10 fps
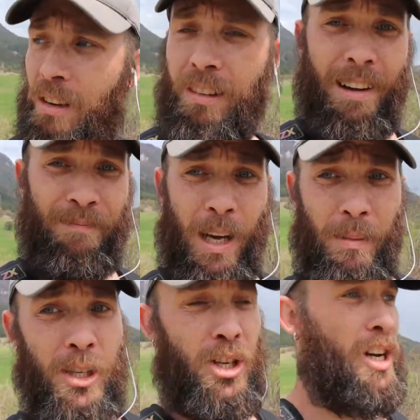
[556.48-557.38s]
Right,
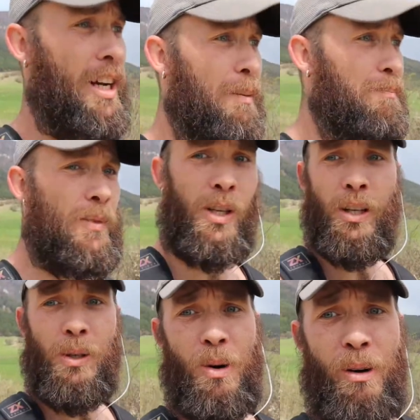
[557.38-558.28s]
I'm going to shut up and
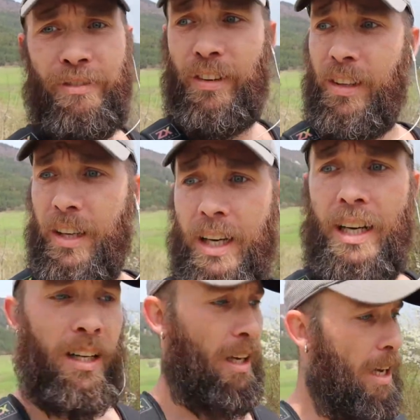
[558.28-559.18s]
turn you off and
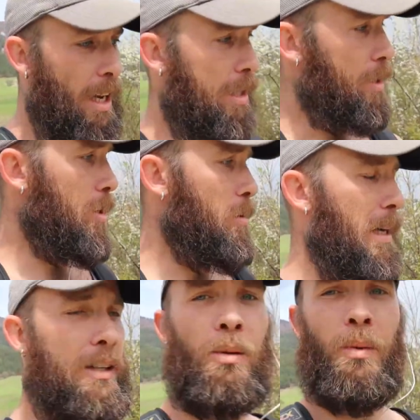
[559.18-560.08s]
uh, I'll turn you
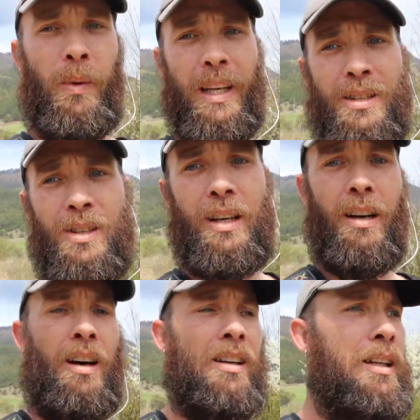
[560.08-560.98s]
back on when we get to the
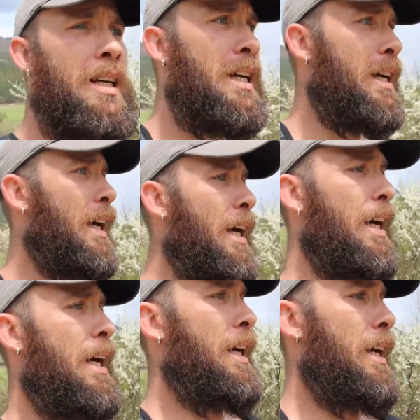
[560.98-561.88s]
garden
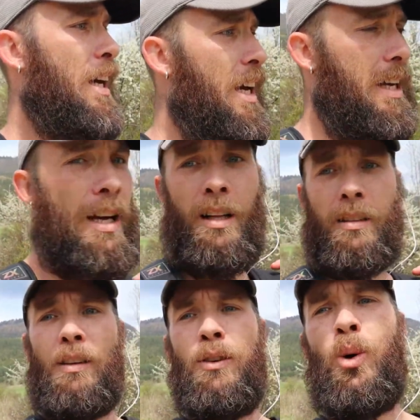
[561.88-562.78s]
and
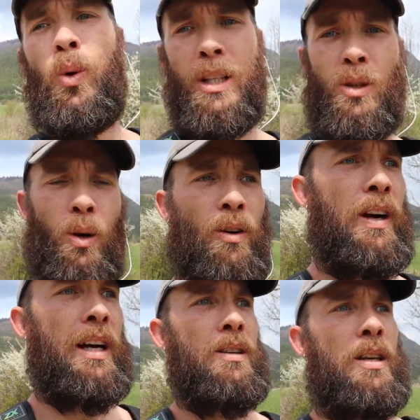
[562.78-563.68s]
I'll give you a quick tour
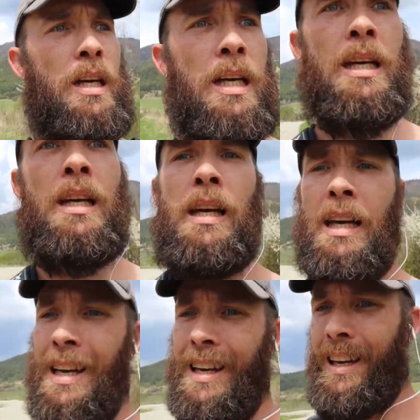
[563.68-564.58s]
around.
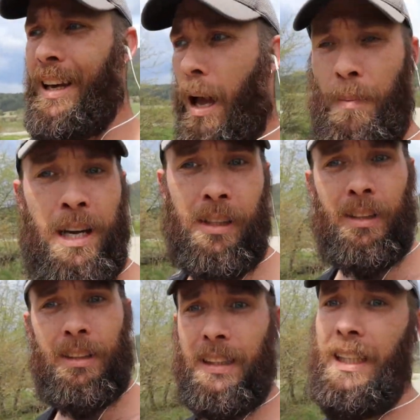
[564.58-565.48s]
I
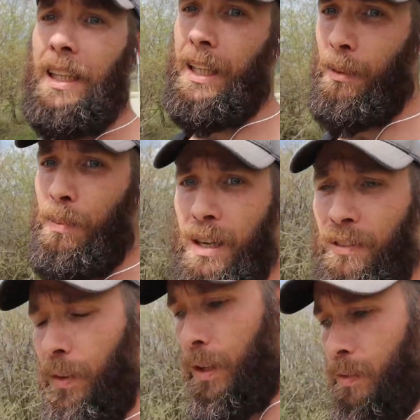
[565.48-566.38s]
might sneak and get a
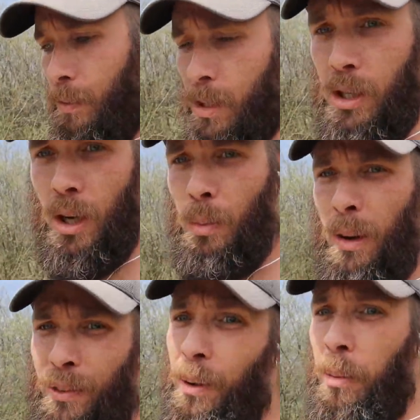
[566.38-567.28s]
beer first from the shop.
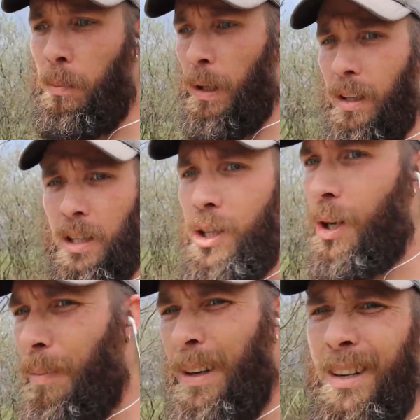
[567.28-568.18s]
I'll film a bit of the
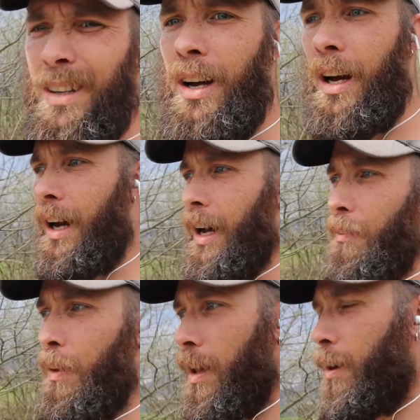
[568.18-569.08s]
shop. I don't know how
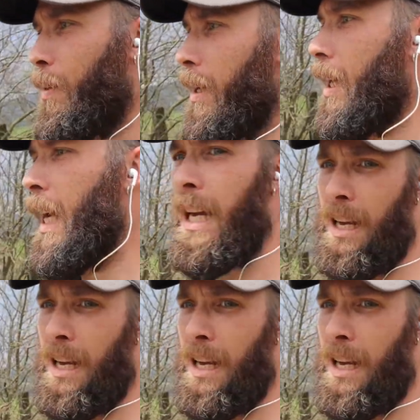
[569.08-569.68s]
happy they'll be.